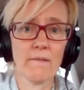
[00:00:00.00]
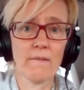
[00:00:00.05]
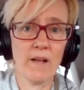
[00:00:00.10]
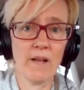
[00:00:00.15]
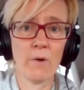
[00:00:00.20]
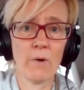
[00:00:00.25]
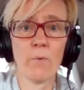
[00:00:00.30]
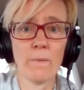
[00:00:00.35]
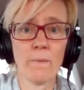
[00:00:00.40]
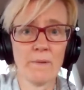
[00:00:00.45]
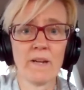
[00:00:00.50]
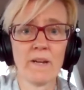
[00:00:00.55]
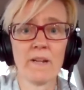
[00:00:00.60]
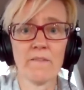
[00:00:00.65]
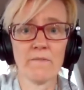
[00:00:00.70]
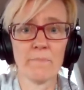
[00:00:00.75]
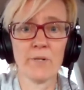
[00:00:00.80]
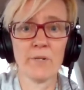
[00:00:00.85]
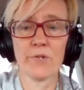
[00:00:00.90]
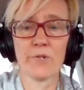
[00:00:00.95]
of how women
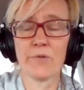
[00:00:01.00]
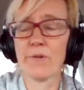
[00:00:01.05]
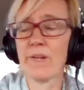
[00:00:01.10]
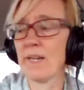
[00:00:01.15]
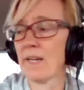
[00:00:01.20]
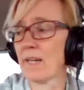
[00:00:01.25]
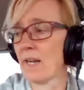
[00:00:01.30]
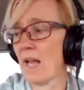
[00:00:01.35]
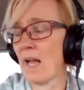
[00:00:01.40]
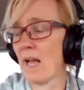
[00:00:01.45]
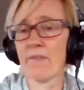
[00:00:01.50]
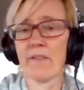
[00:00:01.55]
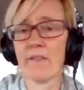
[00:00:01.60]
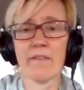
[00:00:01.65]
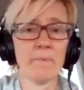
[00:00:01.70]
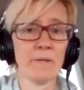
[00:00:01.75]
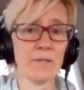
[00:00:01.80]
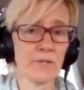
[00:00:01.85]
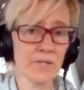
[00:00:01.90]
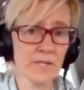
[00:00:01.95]
have been treated, how
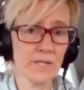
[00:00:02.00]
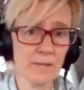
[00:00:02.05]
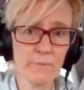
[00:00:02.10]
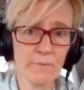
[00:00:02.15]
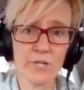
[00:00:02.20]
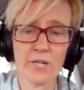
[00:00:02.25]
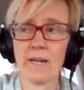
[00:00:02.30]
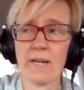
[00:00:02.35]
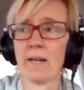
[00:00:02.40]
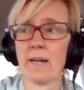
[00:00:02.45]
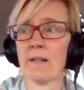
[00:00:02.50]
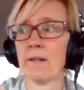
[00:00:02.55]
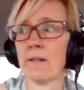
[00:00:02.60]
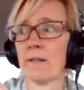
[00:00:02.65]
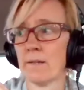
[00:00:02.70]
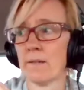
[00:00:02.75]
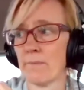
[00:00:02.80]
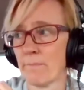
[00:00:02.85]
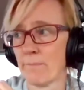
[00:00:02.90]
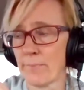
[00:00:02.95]
they've been subjugated
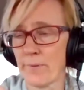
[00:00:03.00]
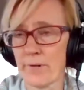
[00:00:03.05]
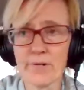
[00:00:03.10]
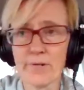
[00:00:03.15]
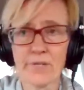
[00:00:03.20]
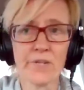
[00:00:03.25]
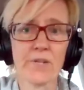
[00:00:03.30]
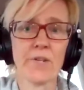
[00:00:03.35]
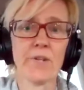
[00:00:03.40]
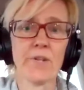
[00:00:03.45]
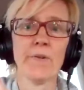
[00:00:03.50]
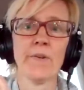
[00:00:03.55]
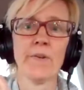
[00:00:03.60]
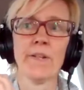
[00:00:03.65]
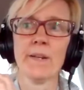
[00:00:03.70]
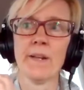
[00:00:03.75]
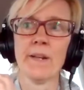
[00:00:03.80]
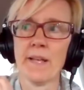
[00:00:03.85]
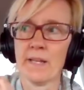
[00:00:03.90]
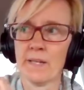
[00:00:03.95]
and
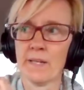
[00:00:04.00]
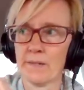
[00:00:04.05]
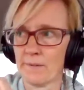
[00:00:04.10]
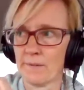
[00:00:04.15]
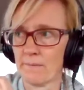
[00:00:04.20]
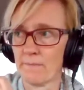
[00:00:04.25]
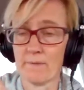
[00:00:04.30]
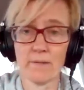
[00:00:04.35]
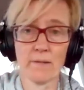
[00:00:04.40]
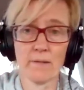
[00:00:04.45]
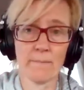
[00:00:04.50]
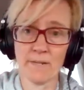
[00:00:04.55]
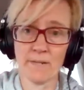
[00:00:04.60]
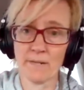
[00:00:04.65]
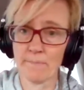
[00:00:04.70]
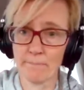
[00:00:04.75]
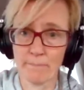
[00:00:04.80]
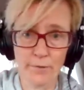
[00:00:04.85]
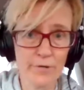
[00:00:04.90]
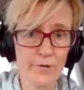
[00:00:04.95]
persecuted and, I
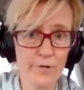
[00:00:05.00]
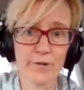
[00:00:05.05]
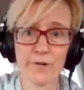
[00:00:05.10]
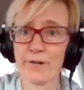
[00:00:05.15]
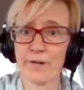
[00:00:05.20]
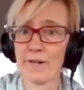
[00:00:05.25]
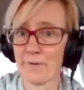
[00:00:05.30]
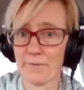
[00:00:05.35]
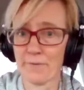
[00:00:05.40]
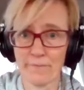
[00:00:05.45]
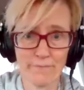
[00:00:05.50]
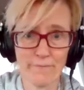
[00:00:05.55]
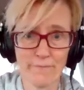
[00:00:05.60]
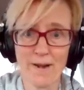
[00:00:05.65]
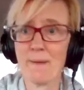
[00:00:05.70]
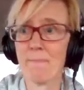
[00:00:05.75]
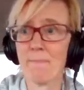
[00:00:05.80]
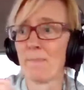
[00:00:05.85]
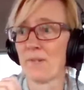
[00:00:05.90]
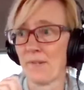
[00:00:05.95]
mean, murdered and
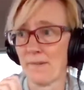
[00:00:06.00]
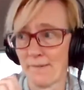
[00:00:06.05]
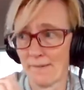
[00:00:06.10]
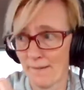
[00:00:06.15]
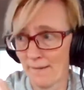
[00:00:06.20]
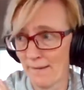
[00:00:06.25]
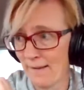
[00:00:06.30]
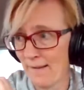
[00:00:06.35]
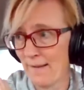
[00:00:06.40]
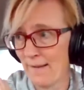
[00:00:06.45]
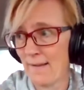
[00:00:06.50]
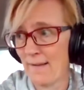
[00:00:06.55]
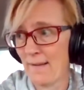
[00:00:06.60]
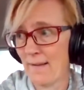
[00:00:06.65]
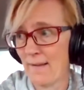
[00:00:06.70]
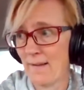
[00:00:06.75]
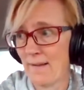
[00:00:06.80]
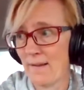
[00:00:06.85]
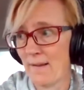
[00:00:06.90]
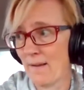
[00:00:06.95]
raped and
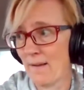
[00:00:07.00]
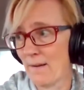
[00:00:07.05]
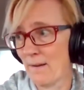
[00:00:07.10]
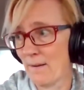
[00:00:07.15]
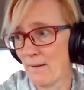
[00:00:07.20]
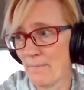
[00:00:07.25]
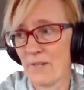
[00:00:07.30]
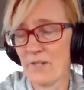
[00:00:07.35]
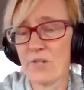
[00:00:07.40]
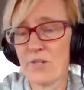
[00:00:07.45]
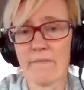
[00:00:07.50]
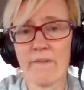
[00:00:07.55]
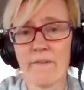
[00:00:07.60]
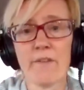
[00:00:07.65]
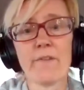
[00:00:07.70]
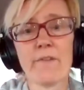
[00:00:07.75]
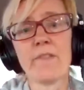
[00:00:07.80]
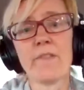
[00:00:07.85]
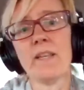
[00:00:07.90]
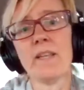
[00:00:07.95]
a bunch of
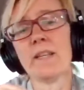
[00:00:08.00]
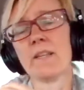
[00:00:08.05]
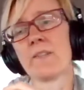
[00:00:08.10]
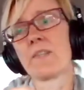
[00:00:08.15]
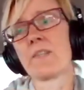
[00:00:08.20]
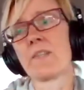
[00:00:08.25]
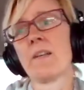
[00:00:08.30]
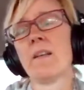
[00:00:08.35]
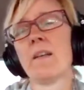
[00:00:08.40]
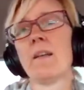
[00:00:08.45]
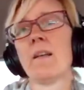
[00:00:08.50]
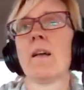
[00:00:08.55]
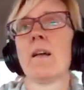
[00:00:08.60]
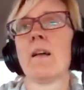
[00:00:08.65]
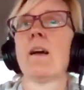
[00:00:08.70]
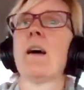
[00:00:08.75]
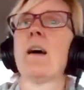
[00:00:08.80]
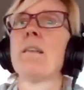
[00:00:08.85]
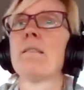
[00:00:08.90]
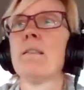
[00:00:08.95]
other things,
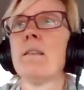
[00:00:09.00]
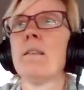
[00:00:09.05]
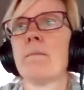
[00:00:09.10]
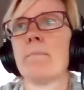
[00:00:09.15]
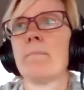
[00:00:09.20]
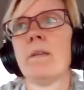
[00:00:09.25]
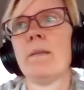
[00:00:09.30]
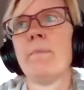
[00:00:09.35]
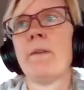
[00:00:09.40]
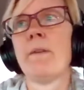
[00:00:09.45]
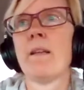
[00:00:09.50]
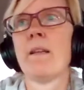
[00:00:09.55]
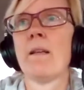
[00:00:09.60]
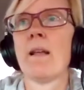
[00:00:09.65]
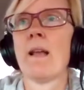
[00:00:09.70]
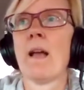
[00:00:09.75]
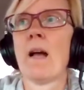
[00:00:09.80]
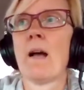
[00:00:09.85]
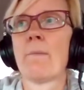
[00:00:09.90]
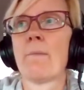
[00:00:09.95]
I think
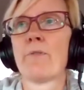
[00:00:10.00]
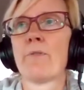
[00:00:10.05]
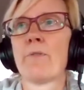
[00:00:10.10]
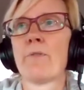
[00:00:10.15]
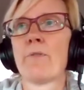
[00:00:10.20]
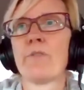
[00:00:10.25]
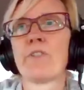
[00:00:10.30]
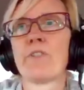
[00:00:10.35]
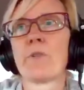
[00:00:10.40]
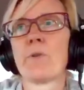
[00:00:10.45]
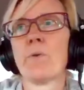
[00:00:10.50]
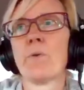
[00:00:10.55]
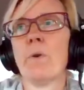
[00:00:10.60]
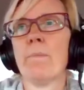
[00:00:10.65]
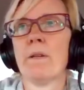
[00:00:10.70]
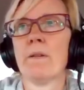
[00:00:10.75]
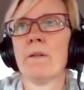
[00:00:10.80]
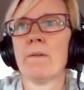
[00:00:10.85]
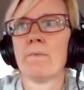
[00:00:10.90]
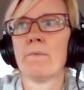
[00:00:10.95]
maybe Aboriginal
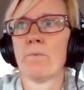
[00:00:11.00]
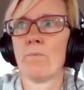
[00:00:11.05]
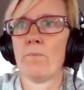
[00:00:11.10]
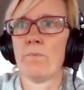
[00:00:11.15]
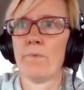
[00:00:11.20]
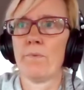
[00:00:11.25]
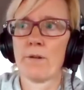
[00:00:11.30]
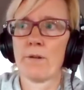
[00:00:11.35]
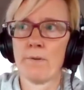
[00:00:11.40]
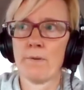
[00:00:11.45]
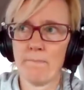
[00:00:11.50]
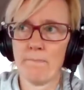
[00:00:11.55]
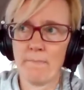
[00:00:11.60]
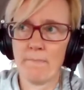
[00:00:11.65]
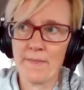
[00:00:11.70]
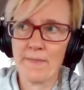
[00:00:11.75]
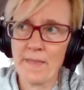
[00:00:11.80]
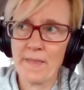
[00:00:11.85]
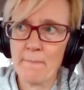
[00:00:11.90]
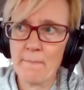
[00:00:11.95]
women,
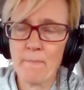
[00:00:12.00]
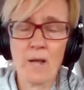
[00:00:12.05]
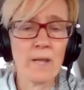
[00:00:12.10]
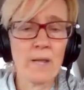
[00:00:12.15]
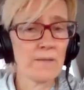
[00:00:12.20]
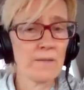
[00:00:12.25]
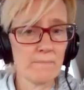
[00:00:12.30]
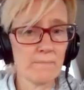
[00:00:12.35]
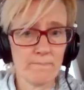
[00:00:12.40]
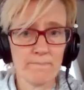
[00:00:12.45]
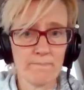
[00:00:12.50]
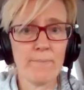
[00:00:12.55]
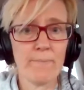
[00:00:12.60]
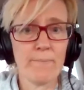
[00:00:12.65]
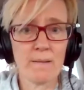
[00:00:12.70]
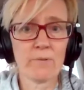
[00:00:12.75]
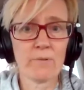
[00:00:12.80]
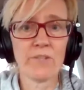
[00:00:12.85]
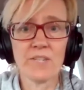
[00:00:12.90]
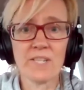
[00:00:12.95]
they might be
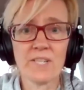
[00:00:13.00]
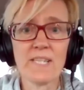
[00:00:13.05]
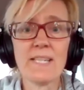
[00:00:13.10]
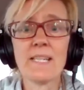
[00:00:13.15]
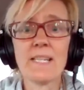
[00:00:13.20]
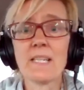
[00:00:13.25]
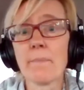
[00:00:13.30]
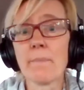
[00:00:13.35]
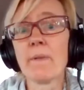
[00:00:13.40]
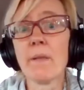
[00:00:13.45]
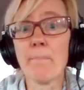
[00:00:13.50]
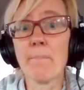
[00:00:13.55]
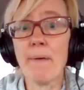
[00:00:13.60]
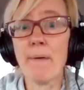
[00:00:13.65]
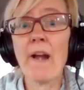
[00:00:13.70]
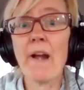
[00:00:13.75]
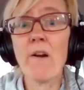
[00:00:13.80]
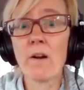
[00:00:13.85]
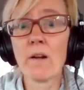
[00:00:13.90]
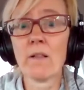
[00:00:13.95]
able to see some of the
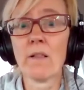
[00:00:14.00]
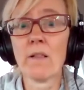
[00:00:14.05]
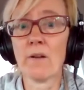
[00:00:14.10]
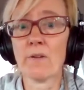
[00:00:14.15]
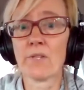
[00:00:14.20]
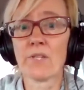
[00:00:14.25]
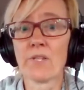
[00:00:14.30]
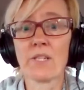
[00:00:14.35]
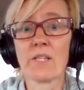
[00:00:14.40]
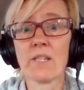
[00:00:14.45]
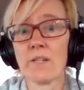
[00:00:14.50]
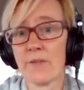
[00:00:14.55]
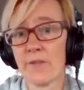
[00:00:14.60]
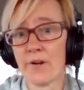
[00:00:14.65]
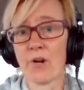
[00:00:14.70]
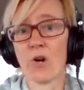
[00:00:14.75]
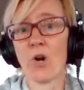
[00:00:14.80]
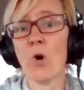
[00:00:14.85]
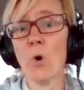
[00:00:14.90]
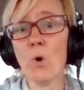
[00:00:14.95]
parallels to
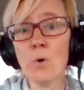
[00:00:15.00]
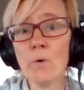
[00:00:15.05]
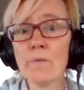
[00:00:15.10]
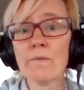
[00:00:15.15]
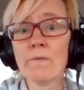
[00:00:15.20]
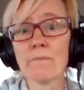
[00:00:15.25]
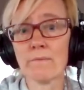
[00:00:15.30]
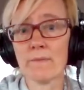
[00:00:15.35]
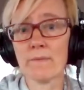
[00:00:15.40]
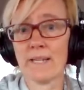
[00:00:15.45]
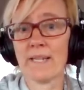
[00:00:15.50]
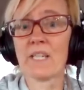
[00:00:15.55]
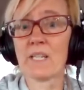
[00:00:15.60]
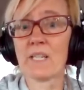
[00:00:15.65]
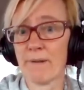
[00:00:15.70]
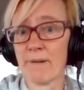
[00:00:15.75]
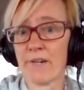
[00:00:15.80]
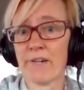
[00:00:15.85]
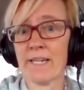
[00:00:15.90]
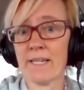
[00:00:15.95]
their own
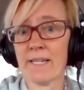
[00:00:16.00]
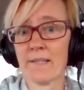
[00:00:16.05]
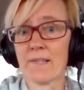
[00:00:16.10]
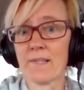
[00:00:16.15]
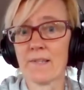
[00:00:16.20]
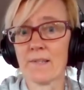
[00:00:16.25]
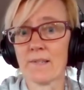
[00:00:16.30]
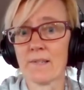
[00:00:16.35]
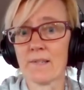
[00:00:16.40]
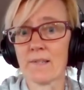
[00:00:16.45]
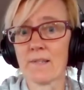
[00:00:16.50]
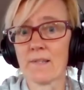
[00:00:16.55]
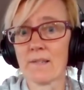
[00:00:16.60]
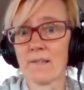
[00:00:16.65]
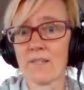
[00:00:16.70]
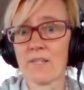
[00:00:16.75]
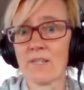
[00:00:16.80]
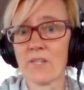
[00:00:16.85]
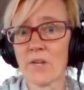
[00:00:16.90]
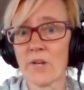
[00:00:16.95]
experiences.
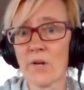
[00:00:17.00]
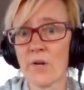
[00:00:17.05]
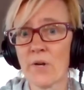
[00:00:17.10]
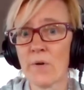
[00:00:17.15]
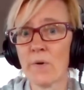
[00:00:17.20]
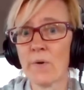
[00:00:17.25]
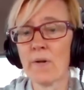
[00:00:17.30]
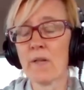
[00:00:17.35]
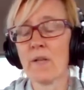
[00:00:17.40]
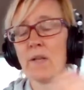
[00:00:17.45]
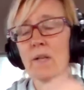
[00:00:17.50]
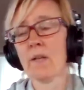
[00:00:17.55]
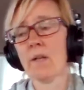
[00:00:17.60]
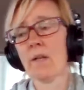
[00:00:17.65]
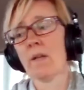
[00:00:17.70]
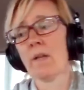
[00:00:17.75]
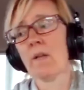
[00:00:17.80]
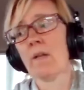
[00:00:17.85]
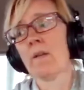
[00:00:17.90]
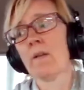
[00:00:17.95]
So
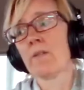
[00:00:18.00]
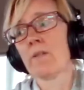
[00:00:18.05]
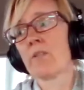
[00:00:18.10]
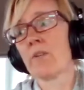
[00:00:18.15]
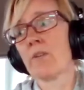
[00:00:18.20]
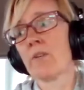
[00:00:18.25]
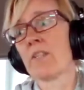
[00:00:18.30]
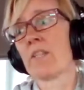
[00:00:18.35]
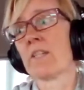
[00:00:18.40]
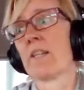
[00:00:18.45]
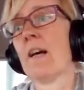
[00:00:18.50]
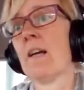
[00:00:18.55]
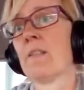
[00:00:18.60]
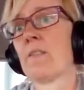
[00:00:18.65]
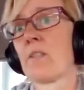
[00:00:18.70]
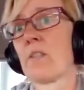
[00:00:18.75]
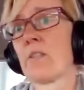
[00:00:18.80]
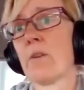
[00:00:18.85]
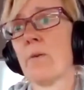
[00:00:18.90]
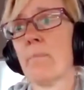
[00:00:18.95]
it's
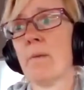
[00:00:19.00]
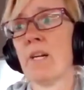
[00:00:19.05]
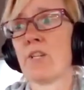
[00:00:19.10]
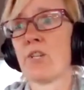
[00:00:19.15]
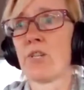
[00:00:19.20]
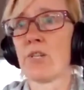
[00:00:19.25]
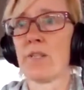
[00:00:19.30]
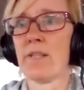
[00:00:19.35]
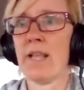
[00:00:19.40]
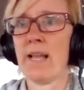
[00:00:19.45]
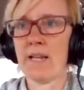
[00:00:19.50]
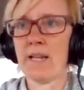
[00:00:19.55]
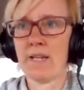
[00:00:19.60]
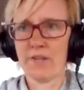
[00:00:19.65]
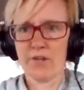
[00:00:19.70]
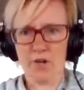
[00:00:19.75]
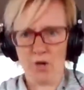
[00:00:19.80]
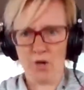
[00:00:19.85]
not so much that,